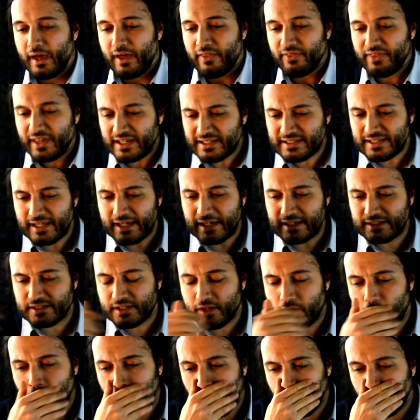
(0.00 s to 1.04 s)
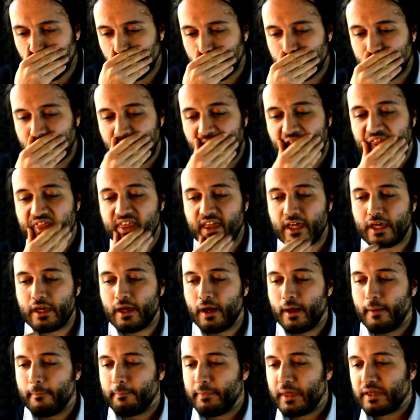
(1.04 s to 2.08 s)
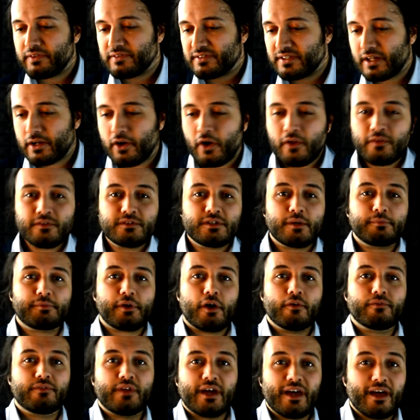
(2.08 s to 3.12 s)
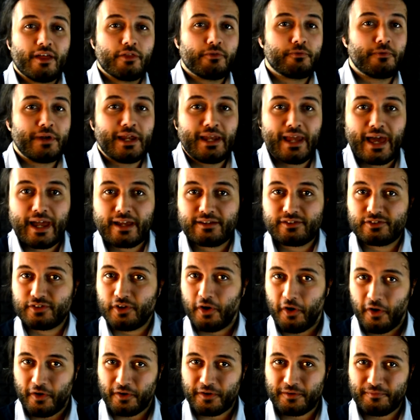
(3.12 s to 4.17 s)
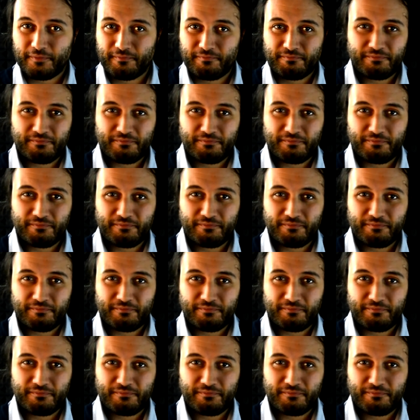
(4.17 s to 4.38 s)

This is called the, it's the concept of the three-legged dog.